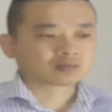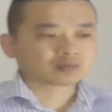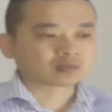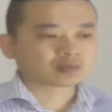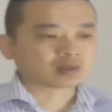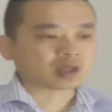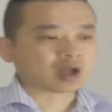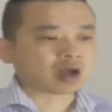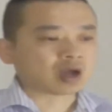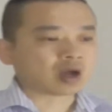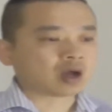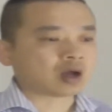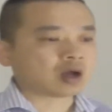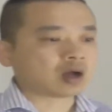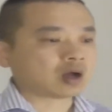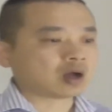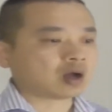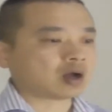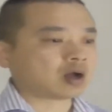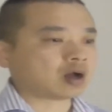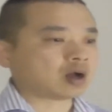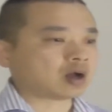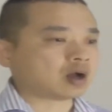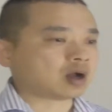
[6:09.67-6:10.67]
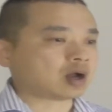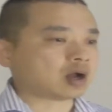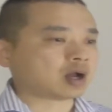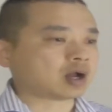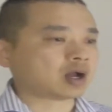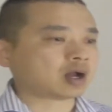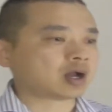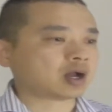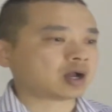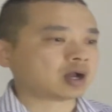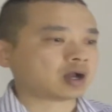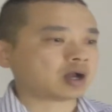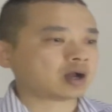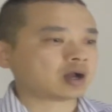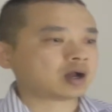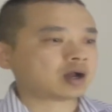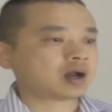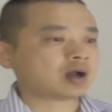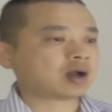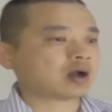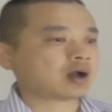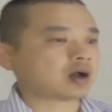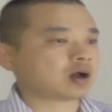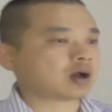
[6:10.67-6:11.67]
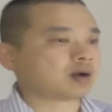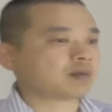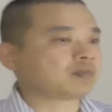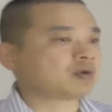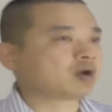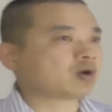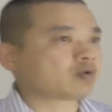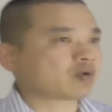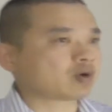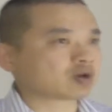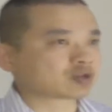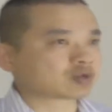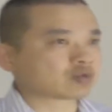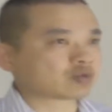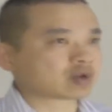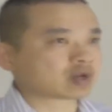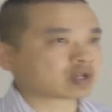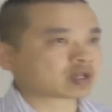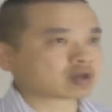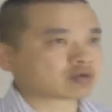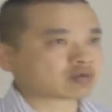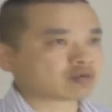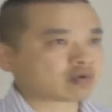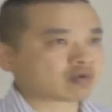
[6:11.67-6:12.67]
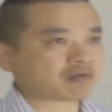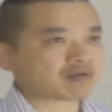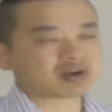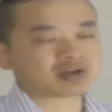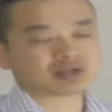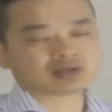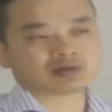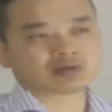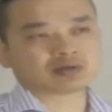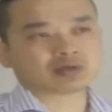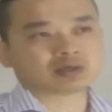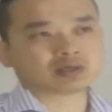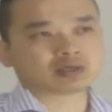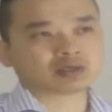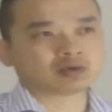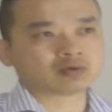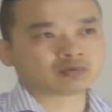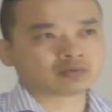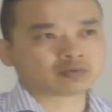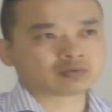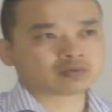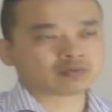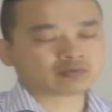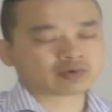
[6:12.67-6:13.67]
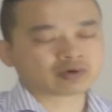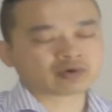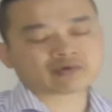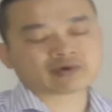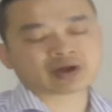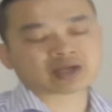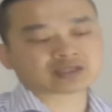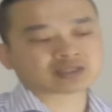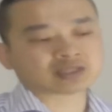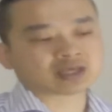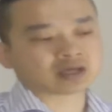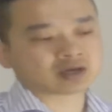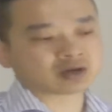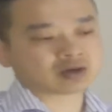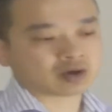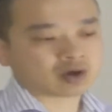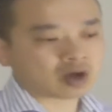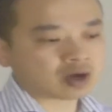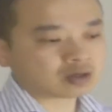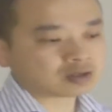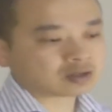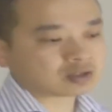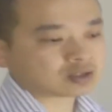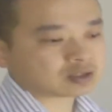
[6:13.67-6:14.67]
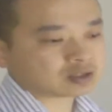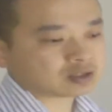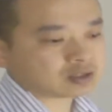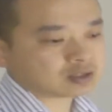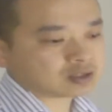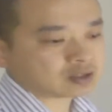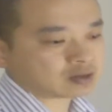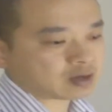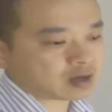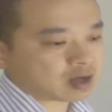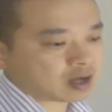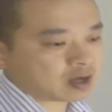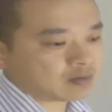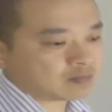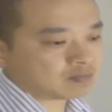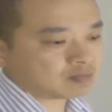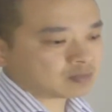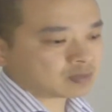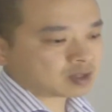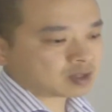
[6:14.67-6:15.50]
Now, I'm not quite sure whether you realize that or not. Okay.